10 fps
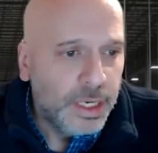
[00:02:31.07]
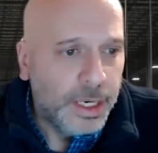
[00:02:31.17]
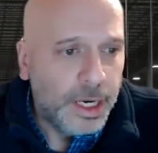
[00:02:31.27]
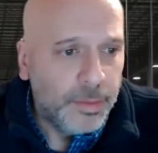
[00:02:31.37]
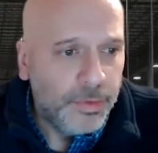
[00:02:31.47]

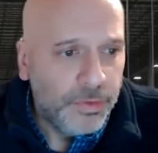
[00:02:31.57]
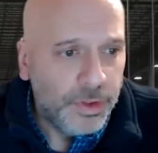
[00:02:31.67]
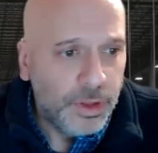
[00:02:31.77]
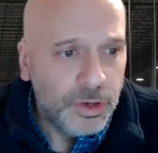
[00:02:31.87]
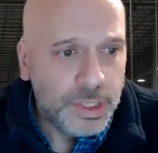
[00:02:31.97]

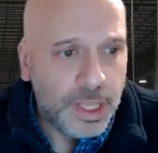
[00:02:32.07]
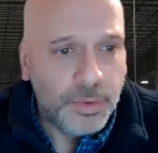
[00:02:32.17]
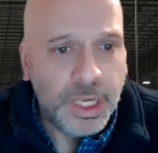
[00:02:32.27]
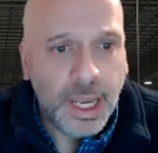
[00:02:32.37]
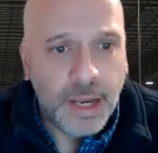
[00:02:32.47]
For those that
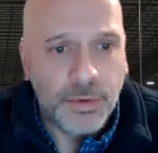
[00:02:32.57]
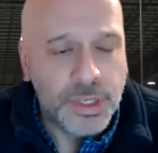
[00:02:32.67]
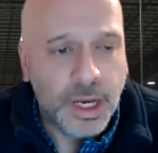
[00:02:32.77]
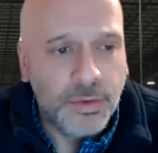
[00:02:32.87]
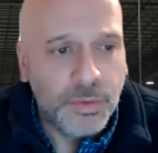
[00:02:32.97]
we can't
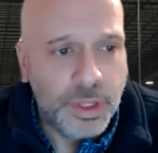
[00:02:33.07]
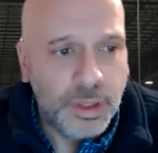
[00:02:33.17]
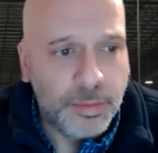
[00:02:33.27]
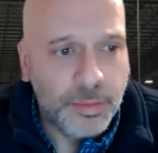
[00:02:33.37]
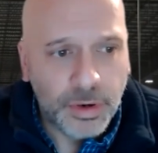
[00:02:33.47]
resolve within
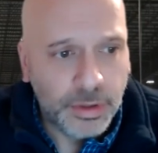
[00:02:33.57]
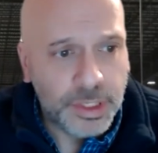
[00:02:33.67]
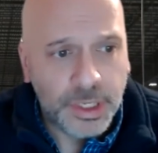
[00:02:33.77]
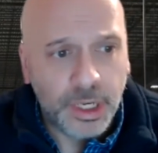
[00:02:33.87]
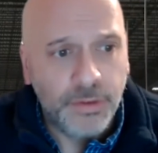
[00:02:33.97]
the portal
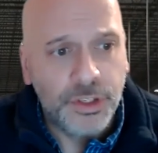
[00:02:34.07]
itself,